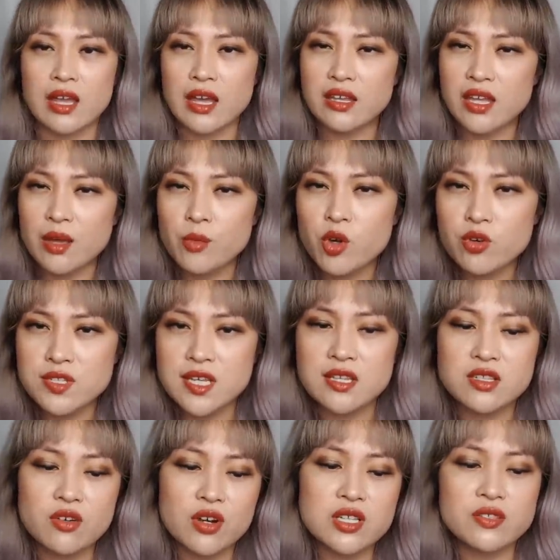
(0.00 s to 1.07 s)
I had chemical
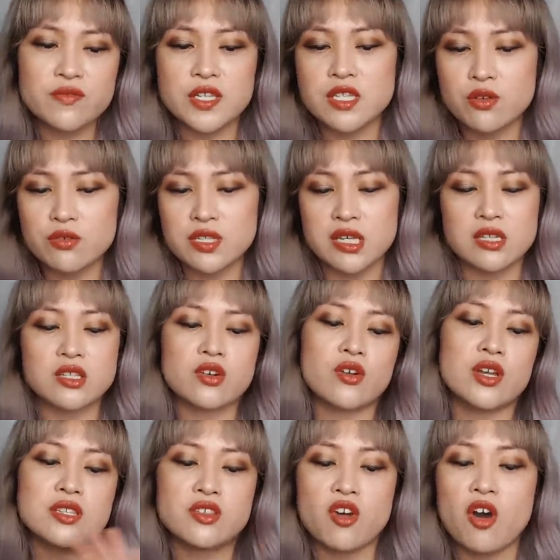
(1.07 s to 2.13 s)
sunscreens, physical
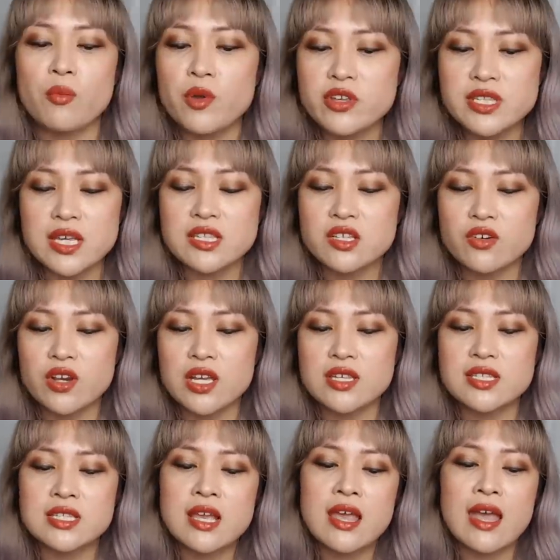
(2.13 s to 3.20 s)
sunscreens, combo
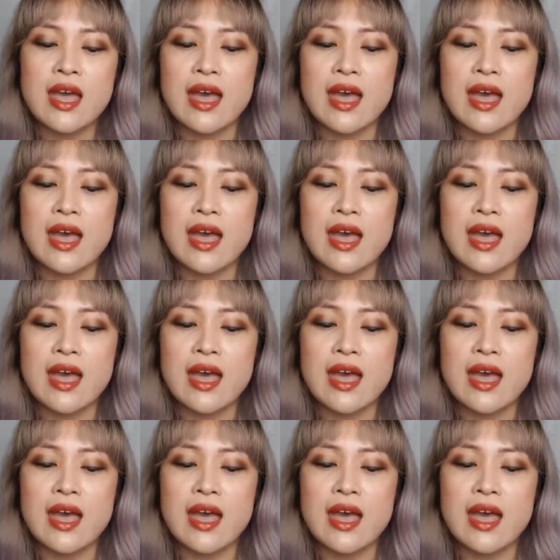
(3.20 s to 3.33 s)
sunscreens,